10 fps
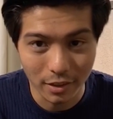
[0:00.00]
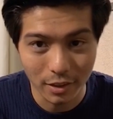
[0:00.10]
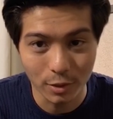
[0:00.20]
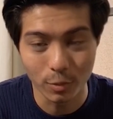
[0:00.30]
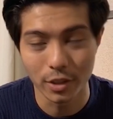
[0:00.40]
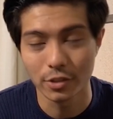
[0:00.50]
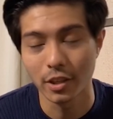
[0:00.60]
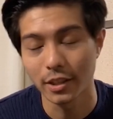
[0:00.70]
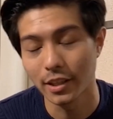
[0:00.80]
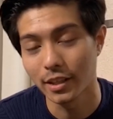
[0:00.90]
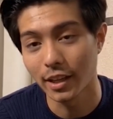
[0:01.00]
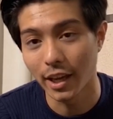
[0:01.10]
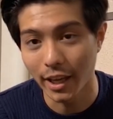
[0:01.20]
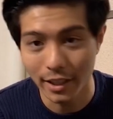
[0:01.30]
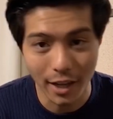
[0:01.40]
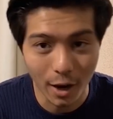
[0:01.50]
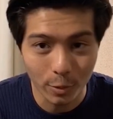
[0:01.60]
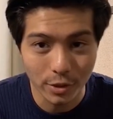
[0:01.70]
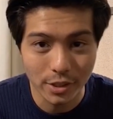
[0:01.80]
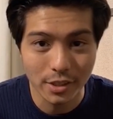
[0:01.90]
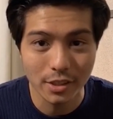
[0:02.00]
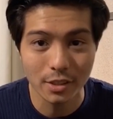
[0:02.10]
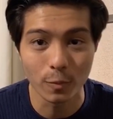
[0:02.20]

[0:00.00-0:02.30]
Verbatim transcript: You want to try and get 8 hours,